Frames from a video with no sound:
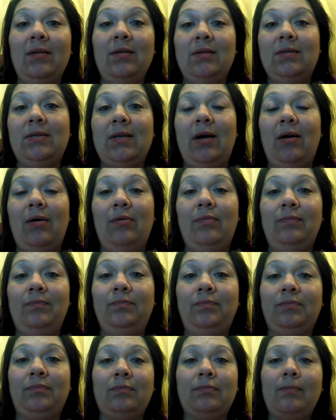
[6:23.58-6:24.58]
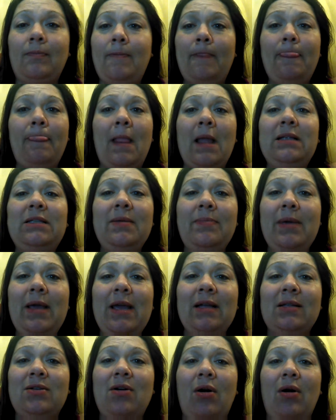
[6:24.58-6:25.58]
So, to
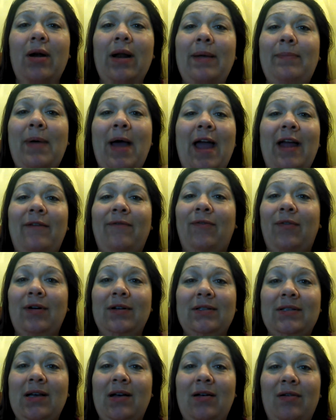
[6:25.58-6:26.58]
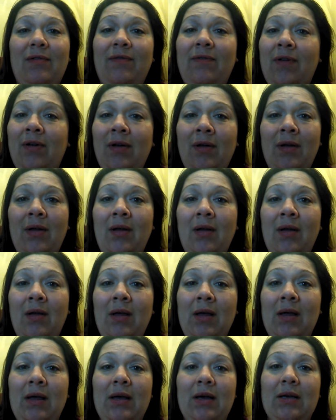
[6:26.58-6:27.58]
me, it's already paid for itself.
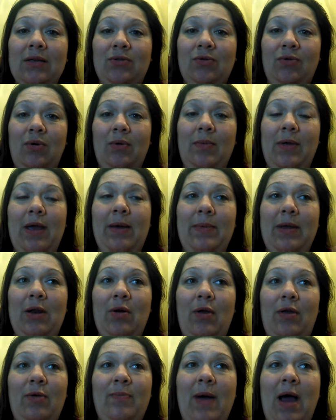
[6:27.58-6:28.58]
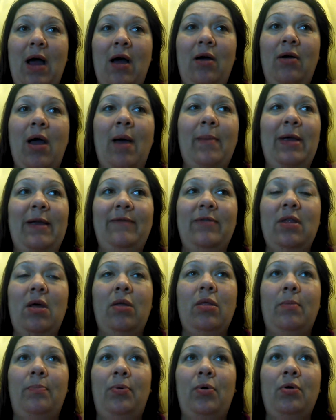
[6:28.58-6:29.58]
Because normally, I mean, you buy, I mean, even
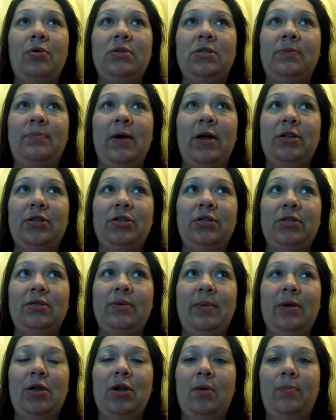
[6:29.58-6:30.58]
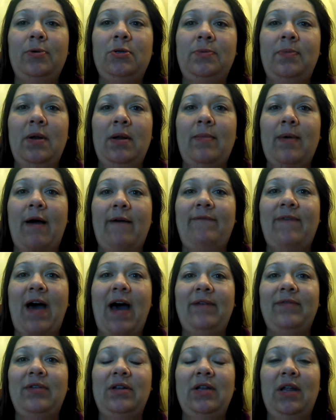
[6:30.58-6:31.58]
on the bulk sponges, I mean, you're spending about
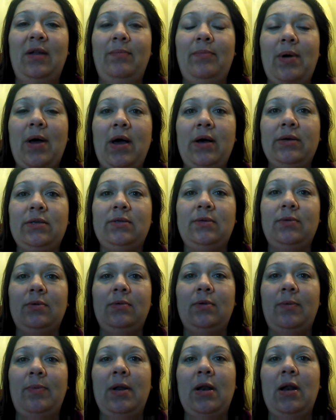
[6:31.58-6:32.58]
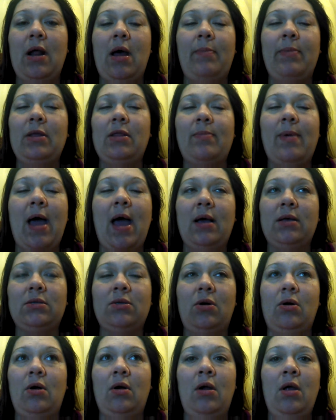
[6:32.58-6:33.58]
$5 to $10, depending on how big the packs
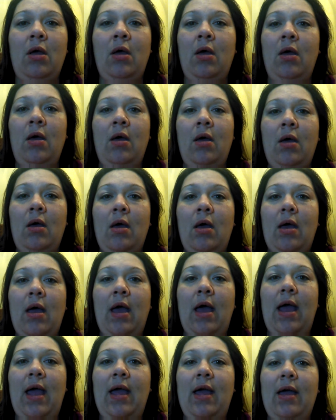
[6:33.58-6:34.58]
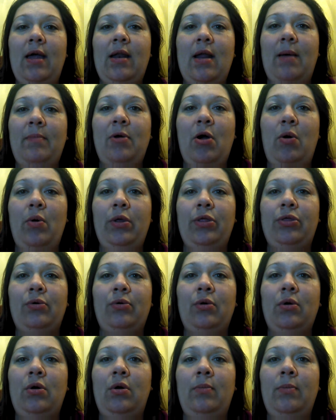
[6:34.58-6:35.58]
are. And I'm going
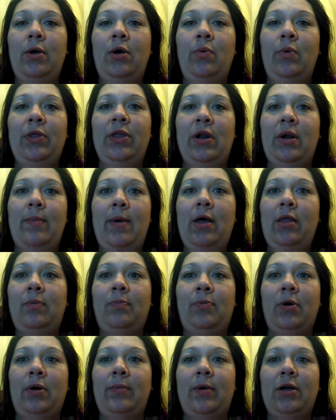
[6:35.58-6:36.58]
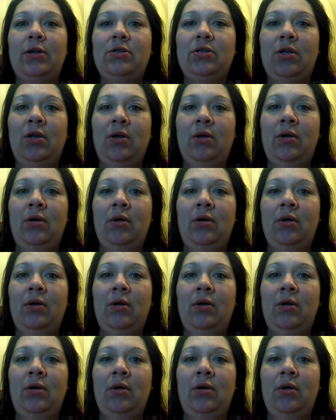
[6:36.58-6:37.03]
through them within a month, pretty much.